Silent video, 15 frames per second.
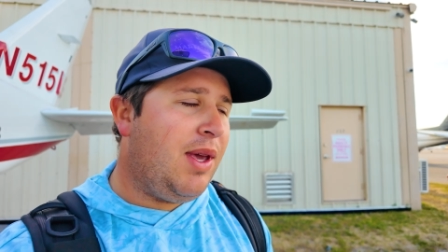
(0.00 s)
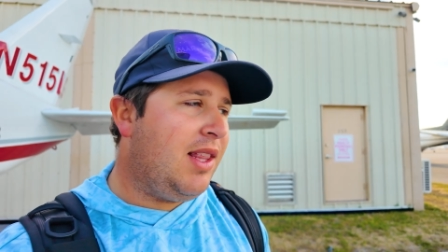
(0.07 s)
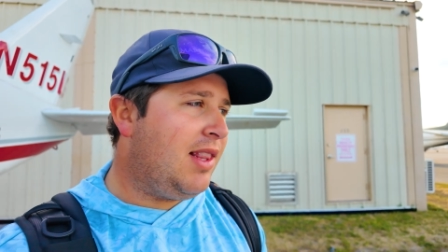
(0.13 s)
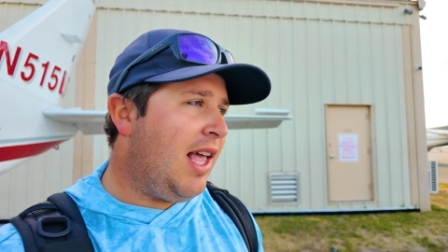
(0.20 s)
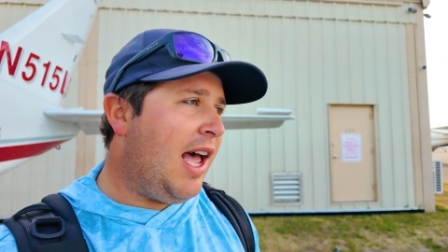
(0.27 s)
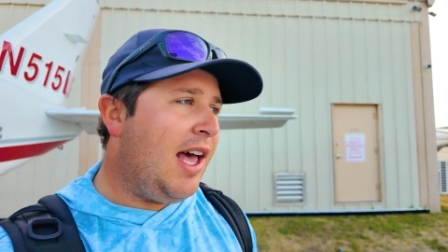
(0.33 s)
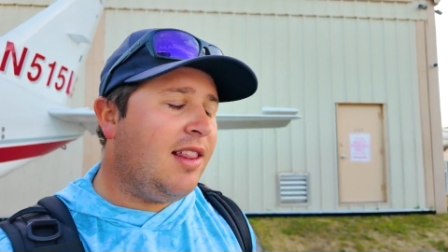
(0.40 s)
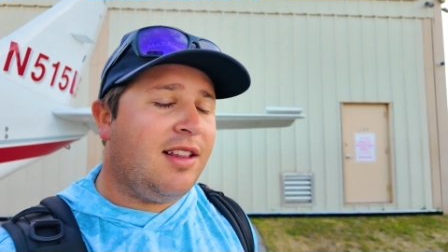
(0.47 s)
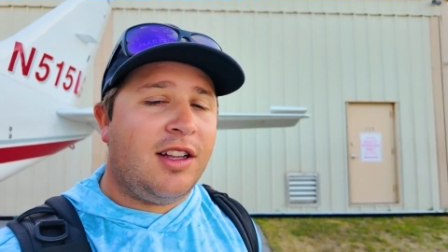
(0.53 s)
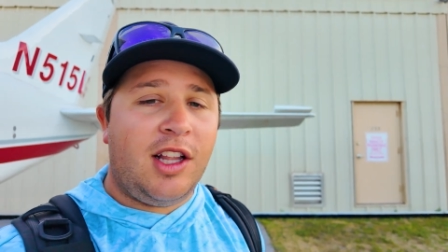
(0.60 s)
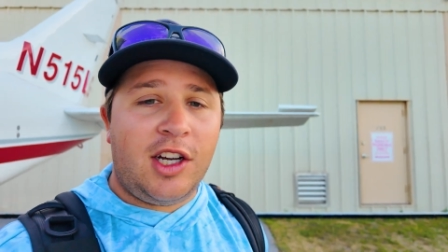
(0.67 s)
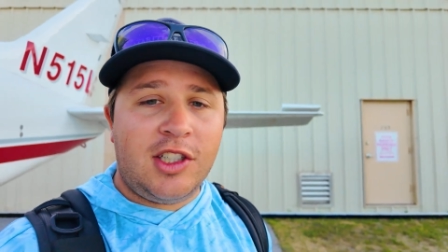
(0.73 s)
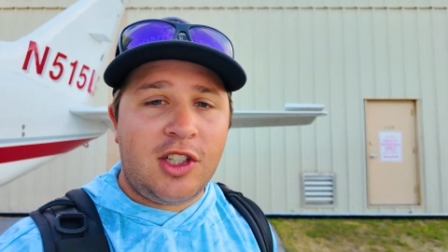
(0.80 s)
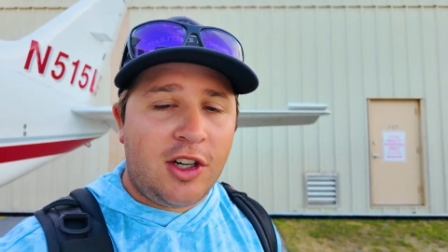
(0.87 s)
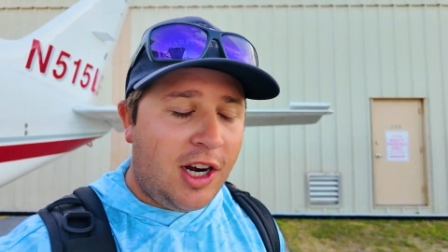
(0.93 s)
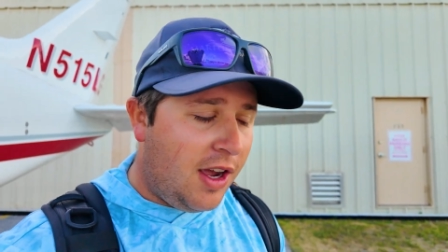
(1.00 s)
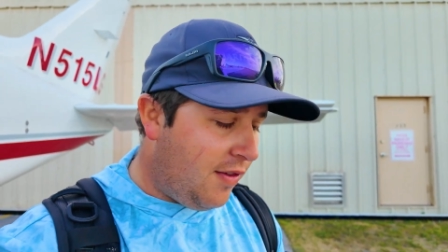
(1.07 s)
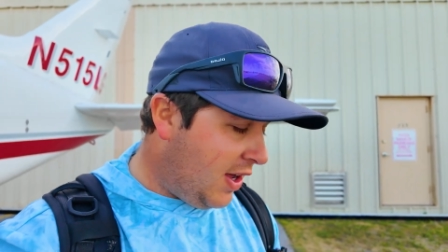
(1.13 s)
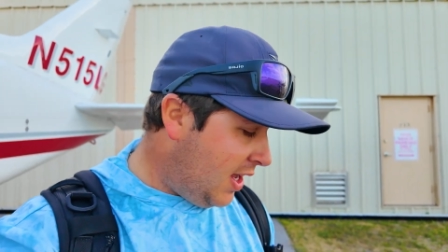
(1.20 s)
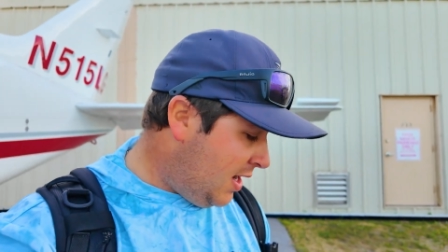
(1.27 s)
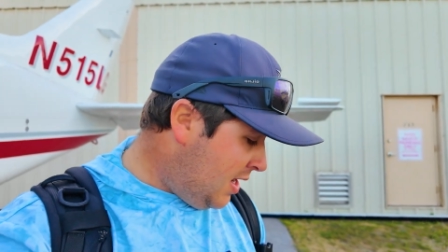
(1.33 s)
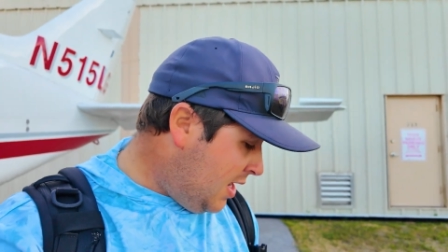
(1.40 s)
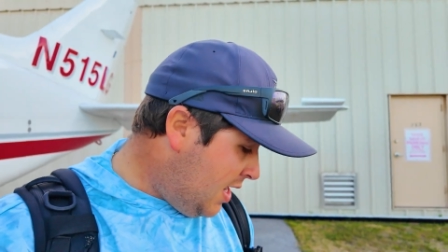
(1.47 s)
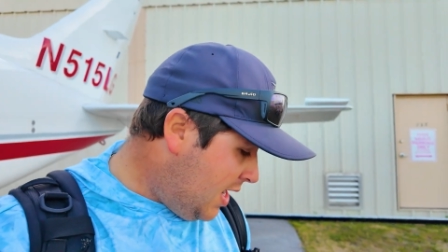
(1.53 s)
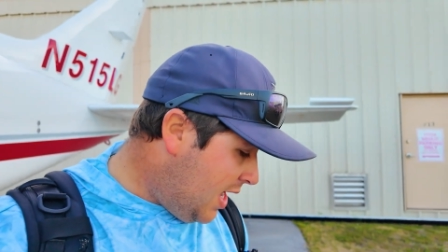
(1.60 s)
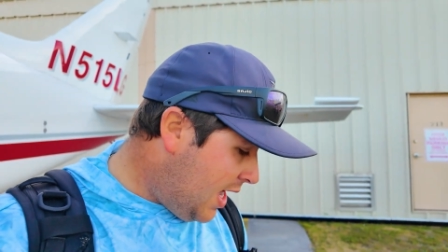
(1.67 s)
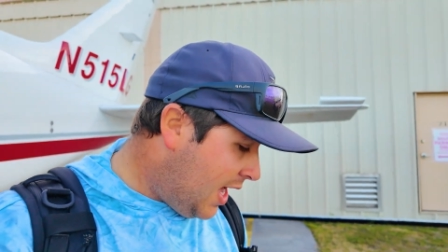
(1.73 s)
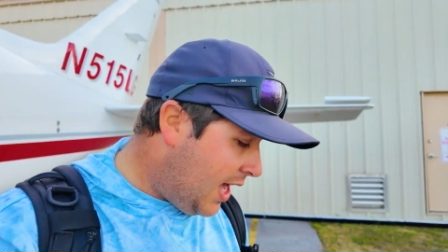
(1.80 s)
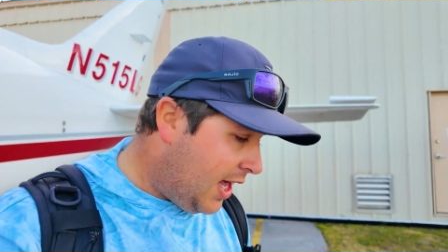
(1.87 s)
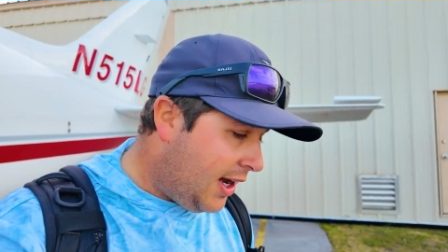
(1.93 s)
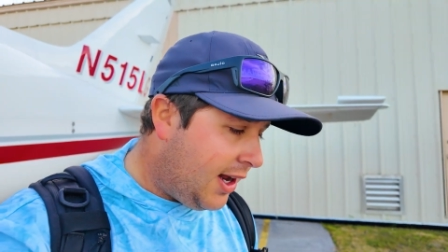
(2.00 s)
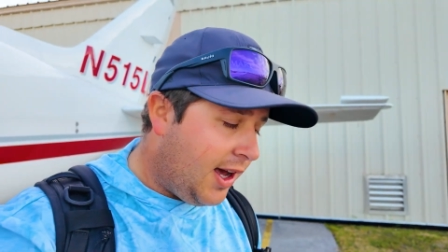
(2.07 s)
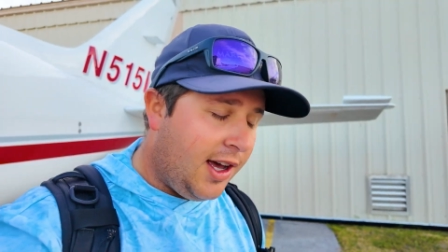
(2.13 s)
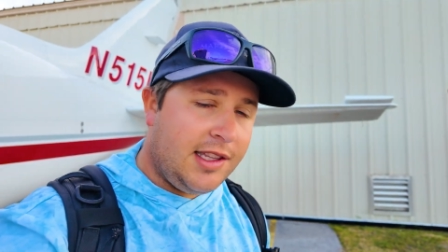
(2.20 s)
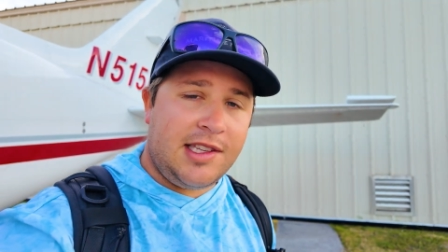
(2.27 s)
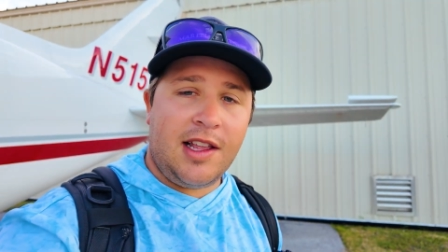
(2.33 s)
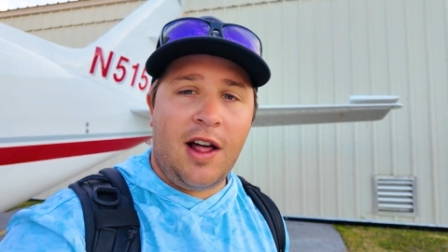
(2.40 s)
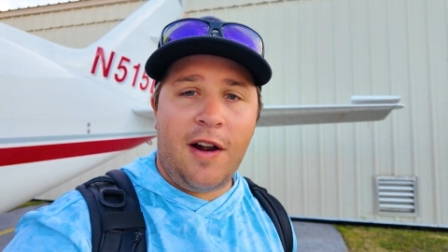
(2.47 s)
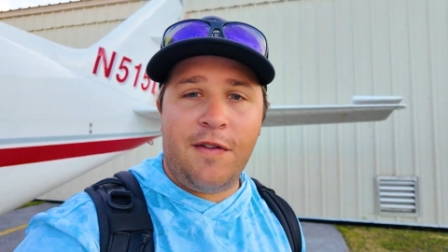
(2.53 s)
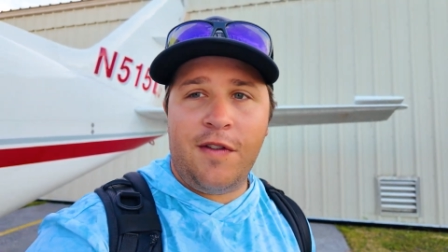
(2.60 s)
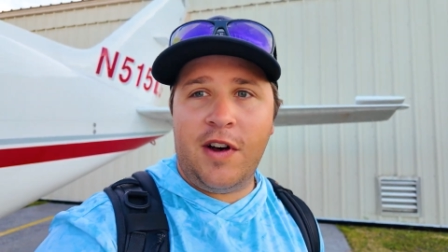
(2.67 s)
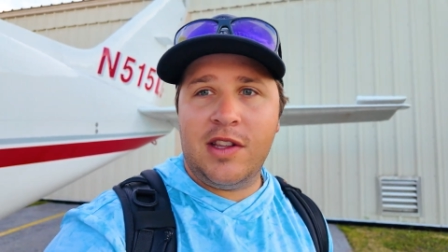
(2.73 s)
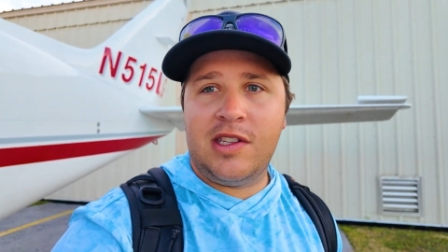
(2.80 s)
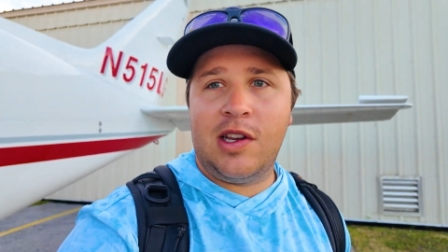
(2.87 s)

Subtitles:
beat that, the luxury of it, and it's a lot of fun.